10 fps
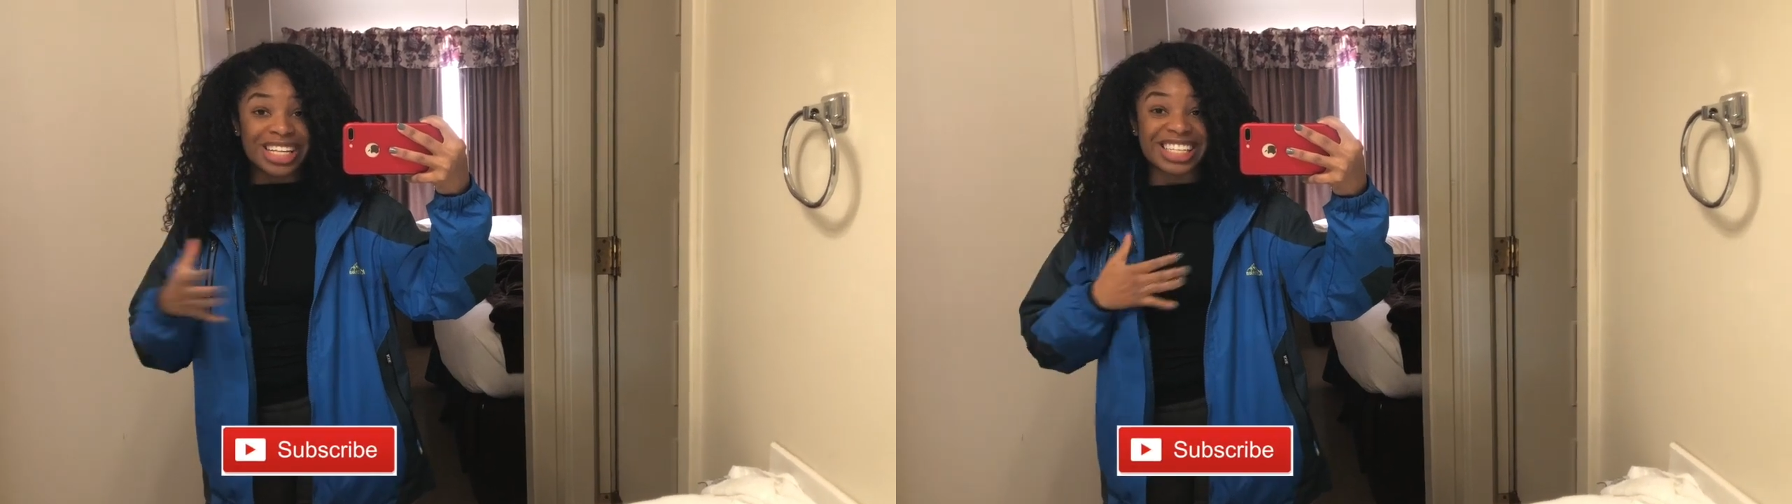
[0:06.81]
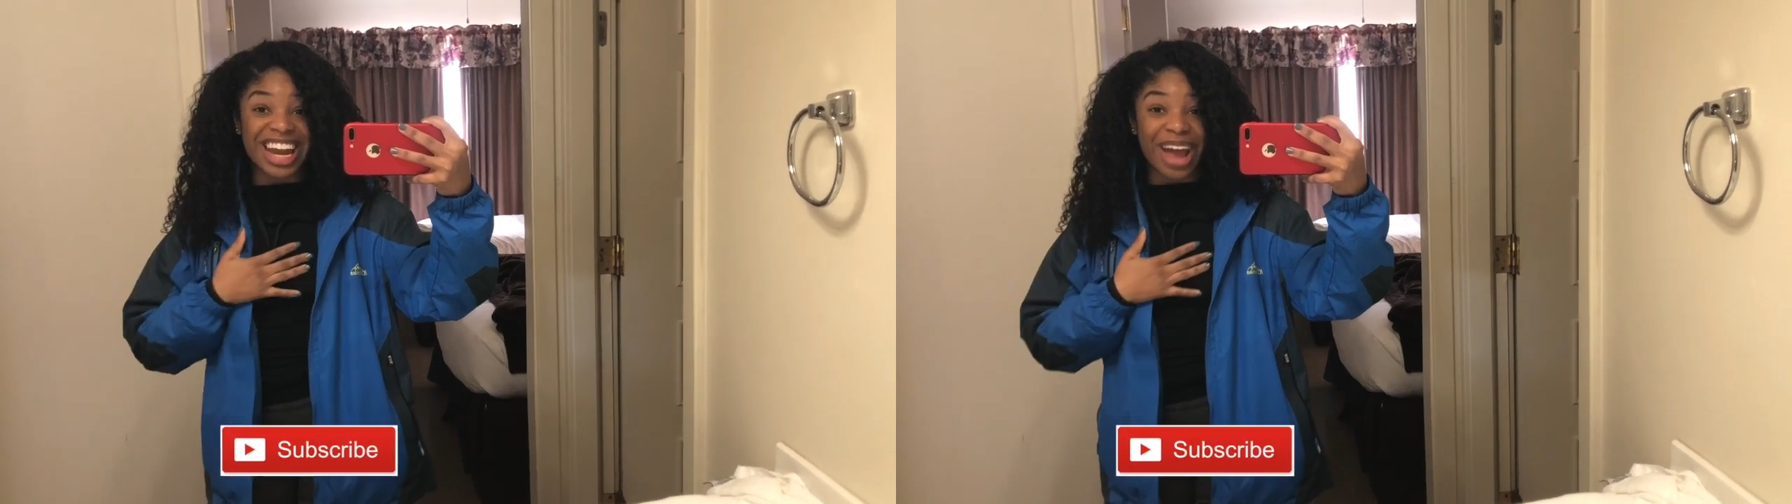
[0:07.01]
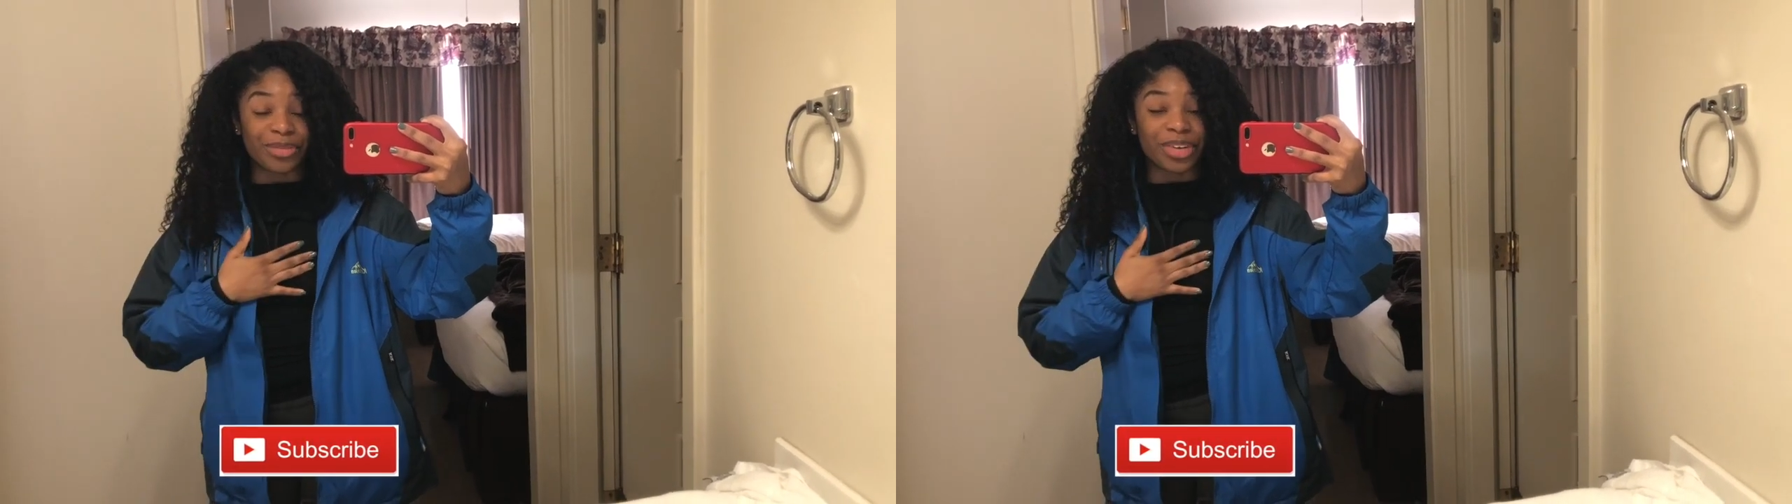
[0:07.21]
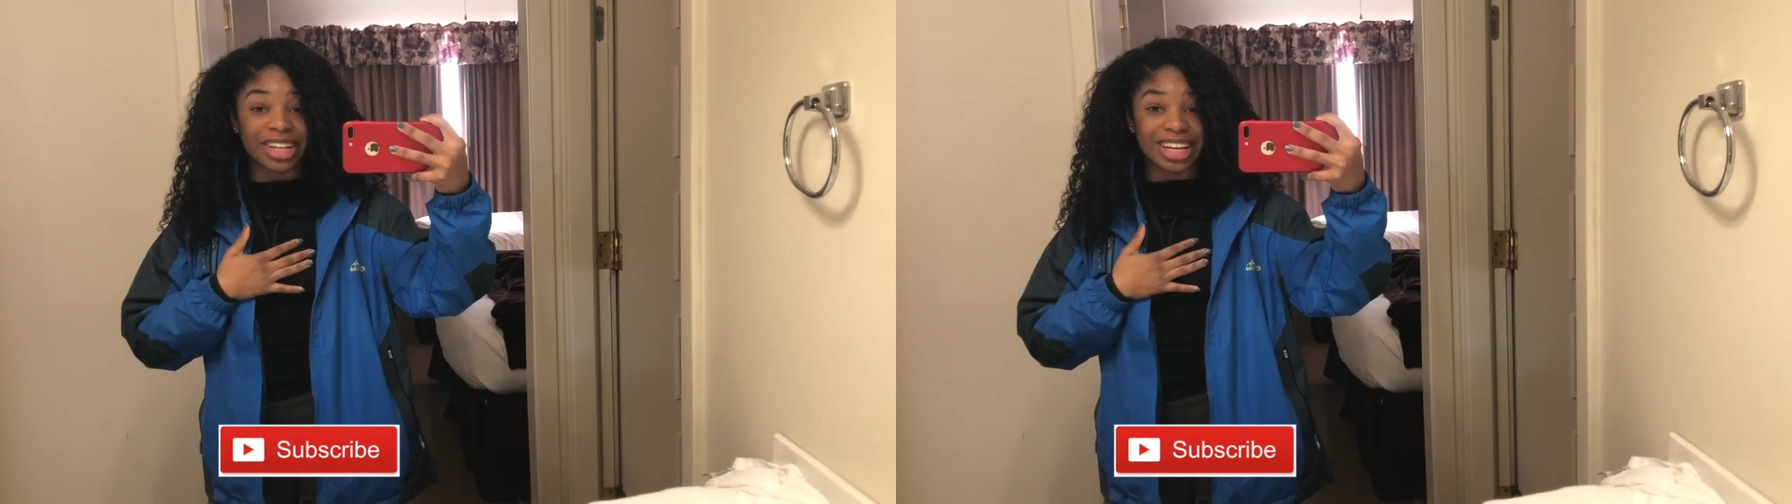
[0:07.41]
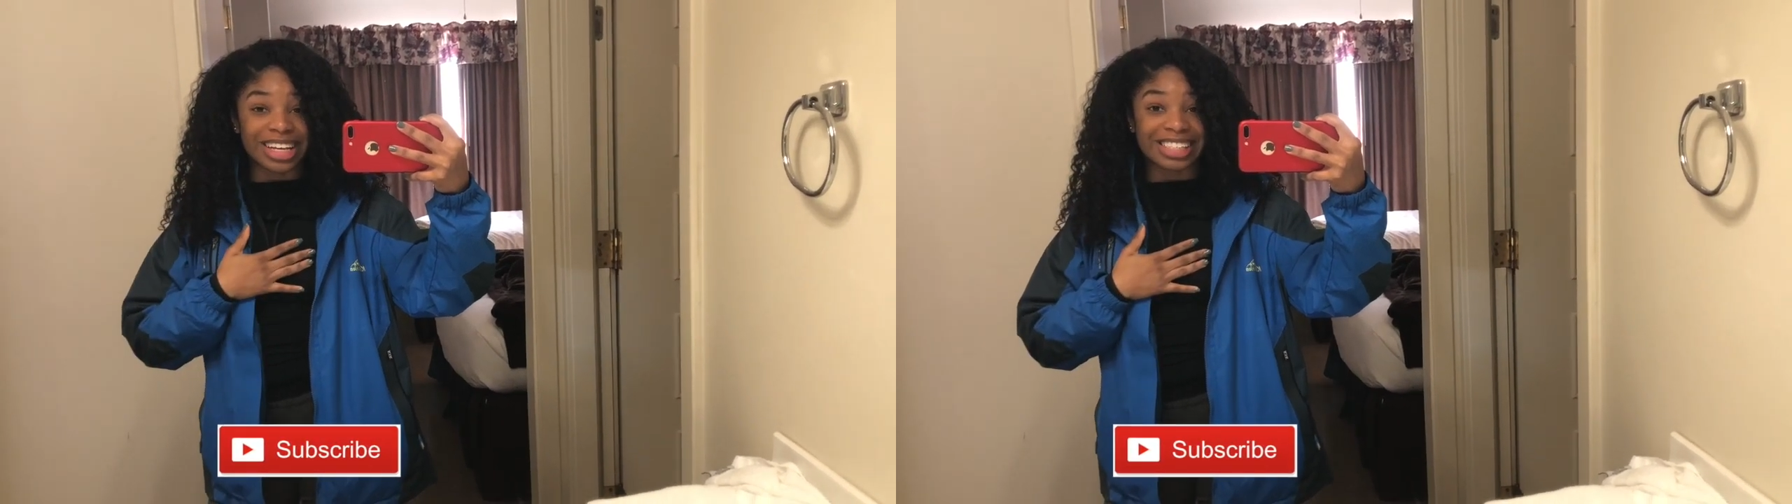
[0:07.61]
Today I'm
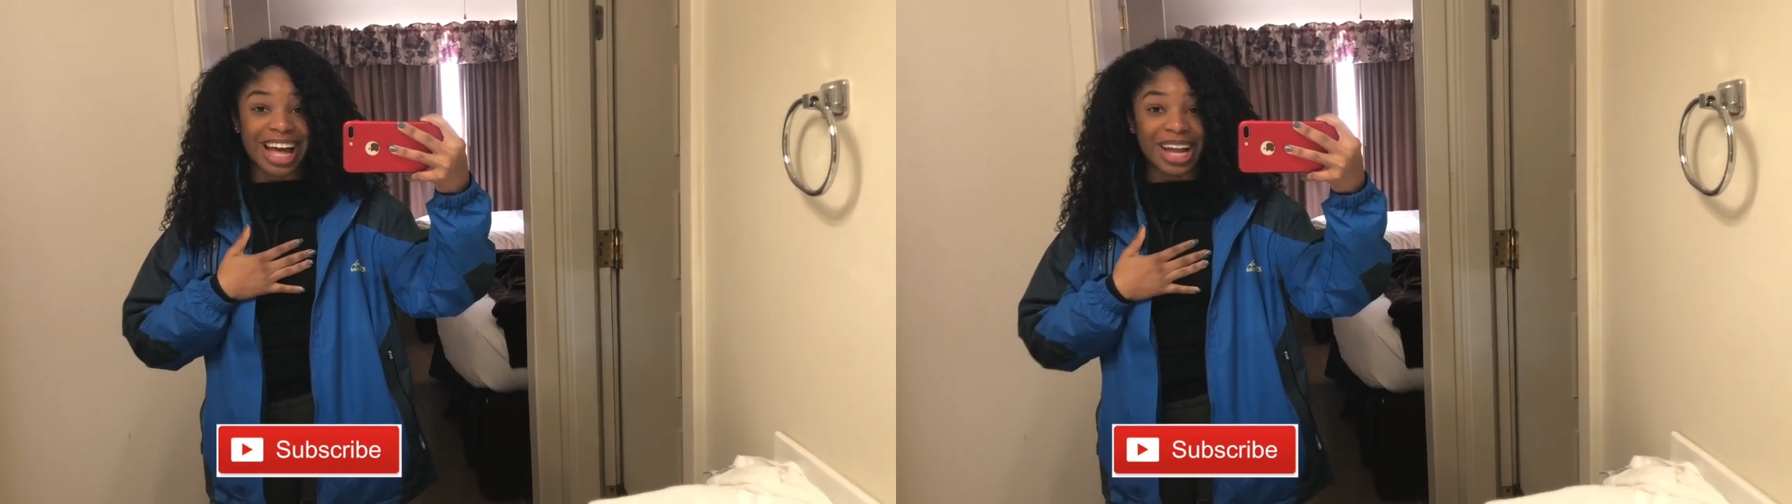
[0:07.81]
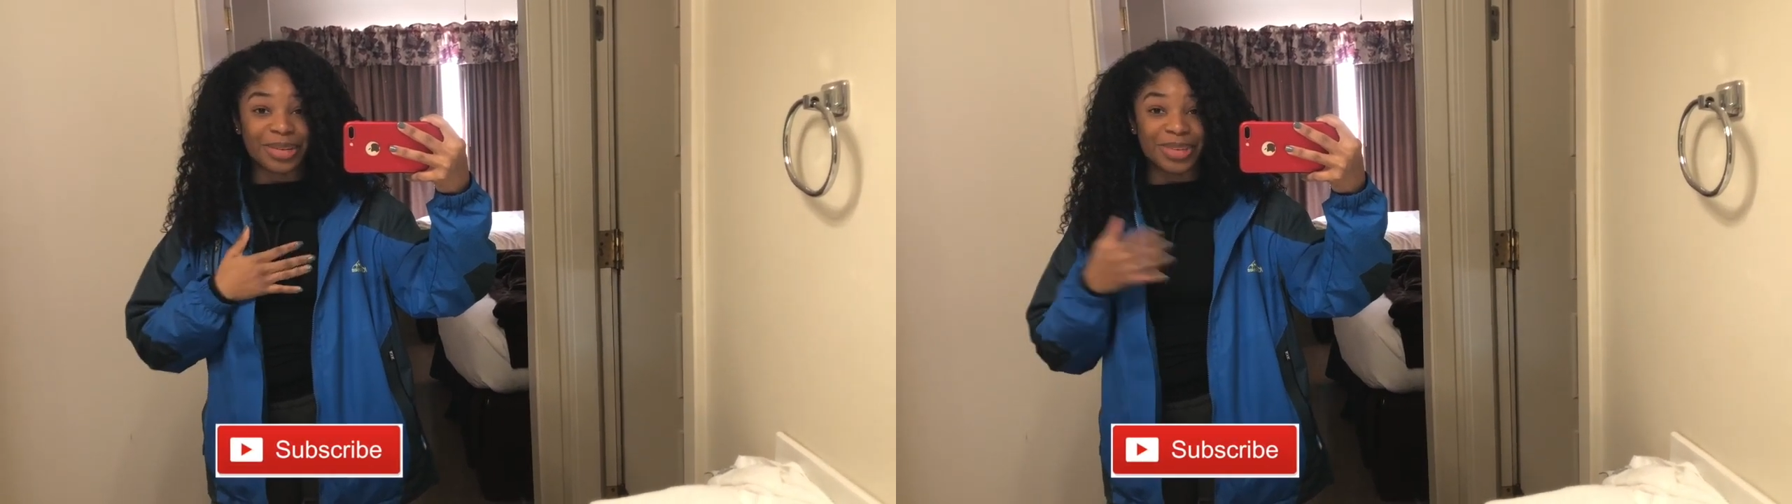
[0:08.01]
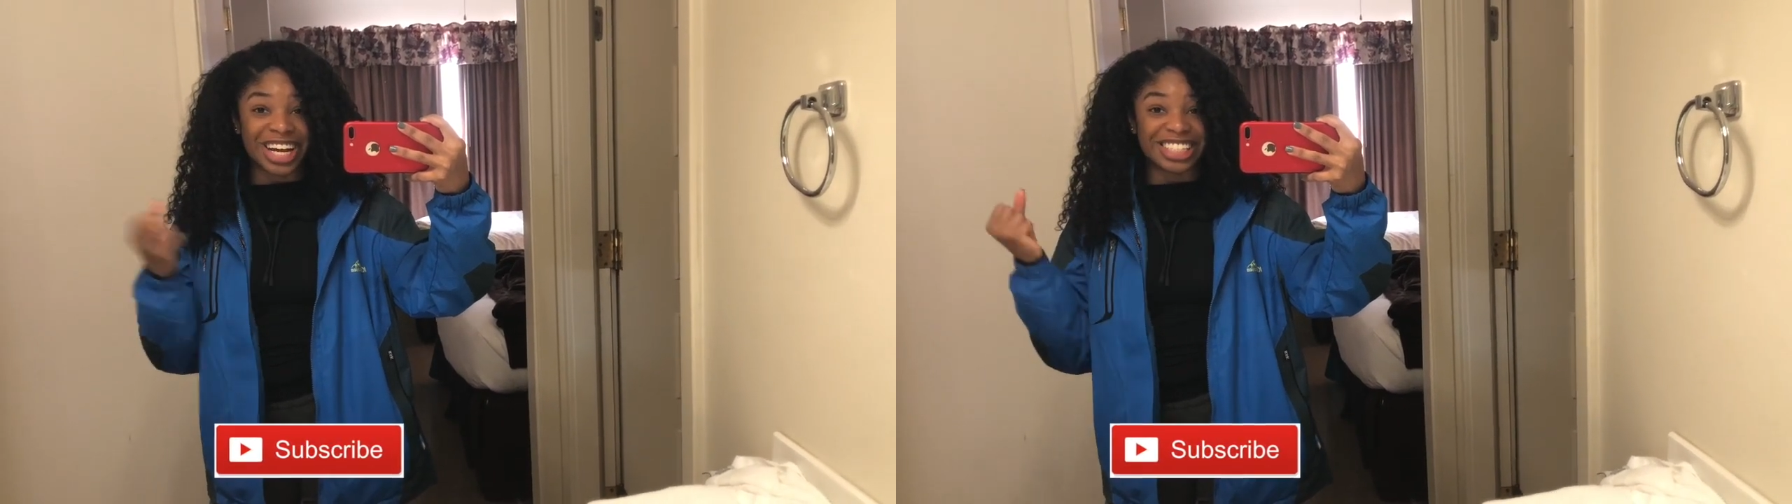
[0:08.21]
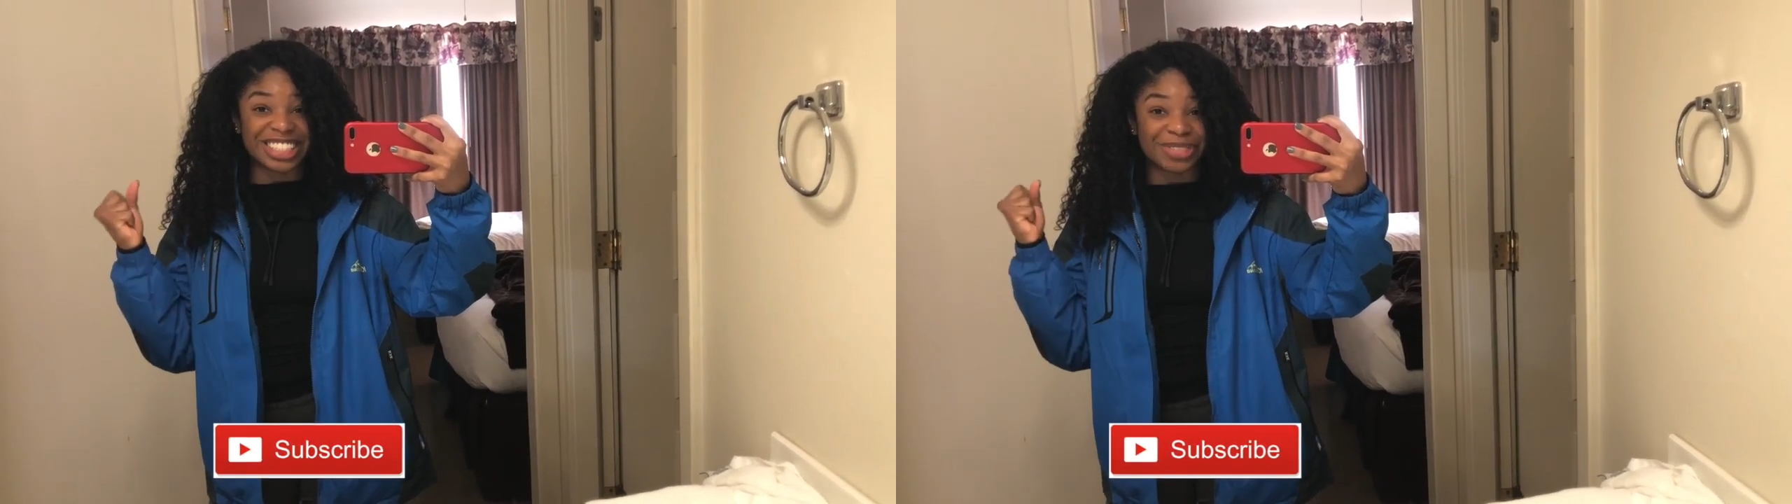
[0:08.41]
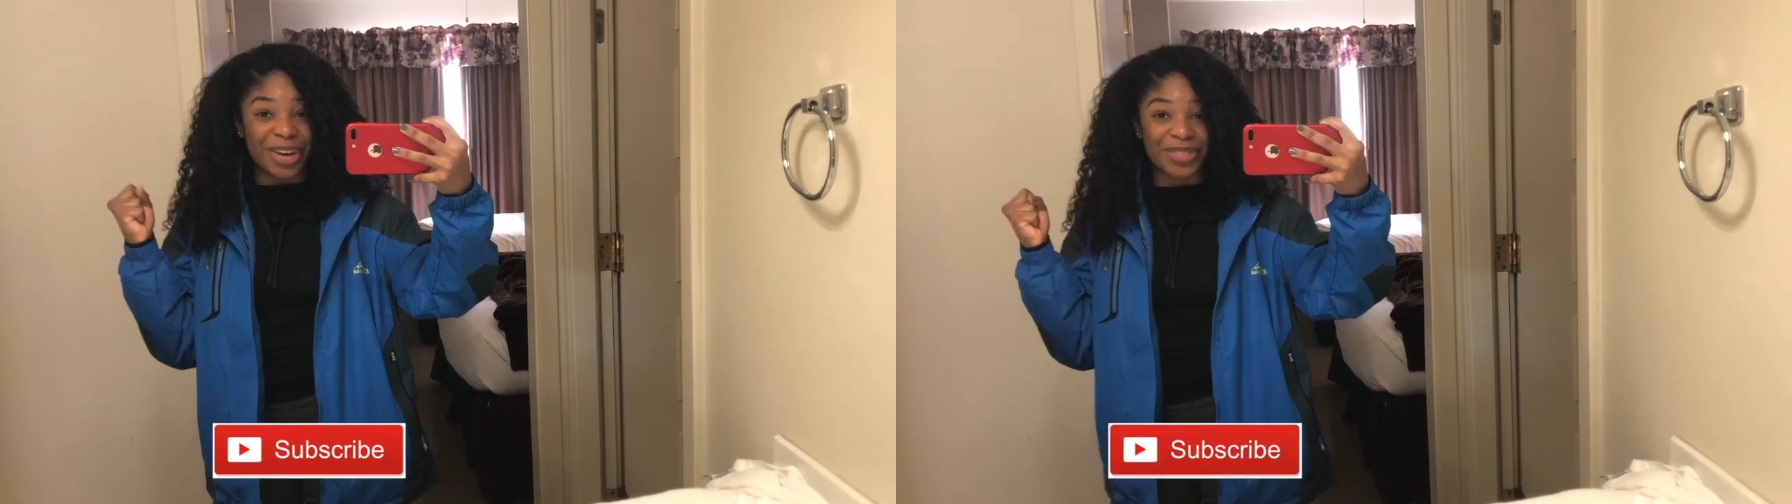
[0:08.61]
really excited because it's my